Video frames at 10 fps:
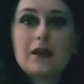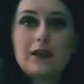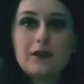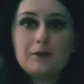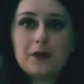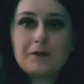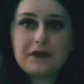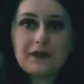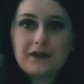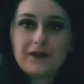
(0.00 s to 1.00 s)
Hello my
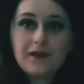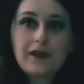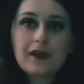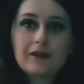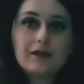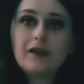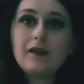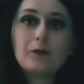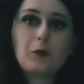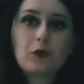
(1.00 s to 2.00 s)
minions, and
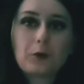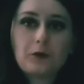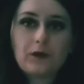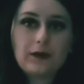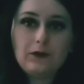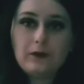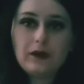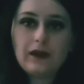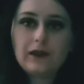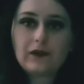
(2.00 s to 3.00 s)
today's book review
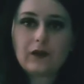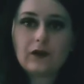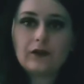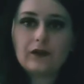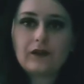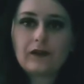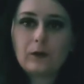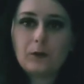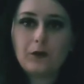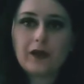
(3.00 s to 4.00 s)
is on
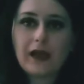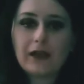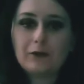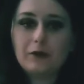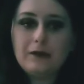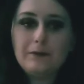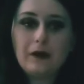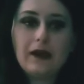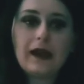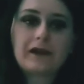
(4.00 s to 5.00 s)
StillBorn Gallery
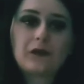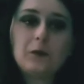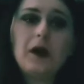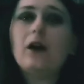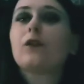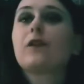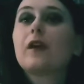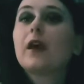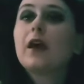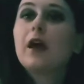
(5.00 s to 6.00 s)
by Axel Barnes,
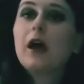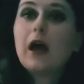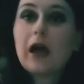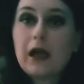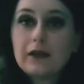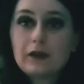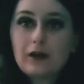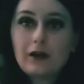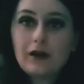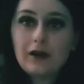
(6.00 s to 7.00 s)
and
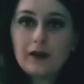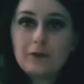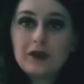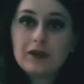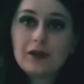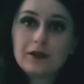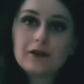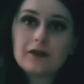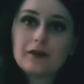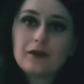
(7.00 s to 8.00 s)
I have been dying
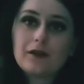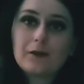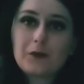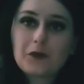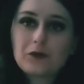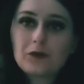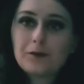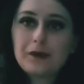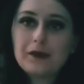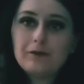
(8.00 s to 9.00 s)
to do this book for a
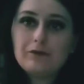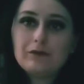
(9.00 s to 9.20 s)
bit,